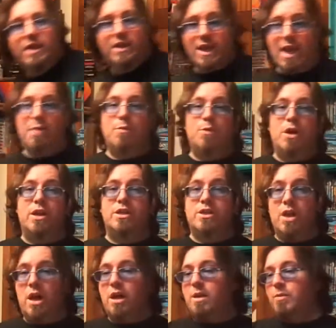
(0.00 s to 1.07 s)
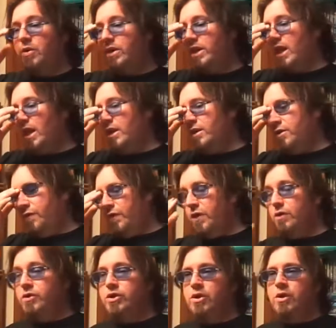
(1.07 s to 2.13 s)
a game I'm going to talk about again in the
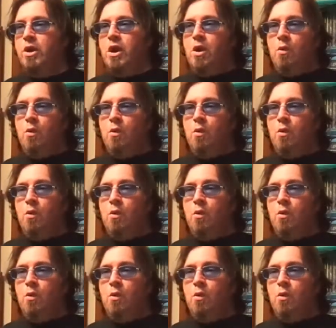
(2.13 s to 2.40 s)
future.